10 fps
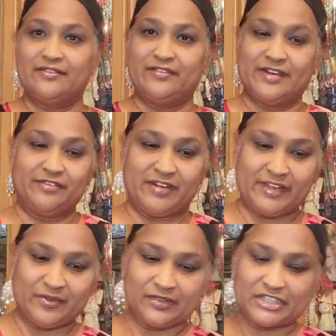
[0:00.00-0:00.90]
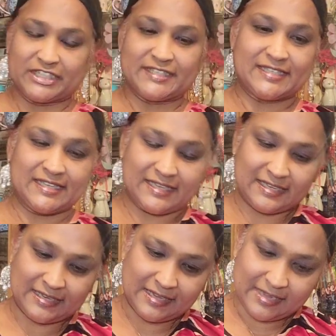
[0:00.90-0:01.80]
Really, really gorgeous.
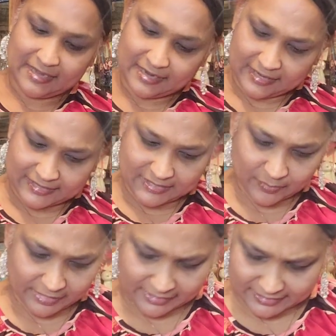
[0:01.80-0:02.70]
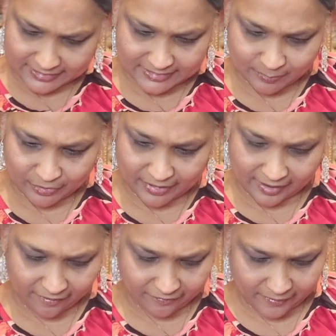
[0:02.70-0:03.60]
Let's see what else this book
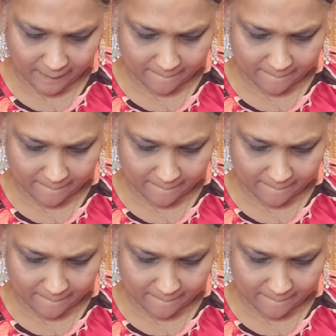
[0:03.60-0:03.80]
have.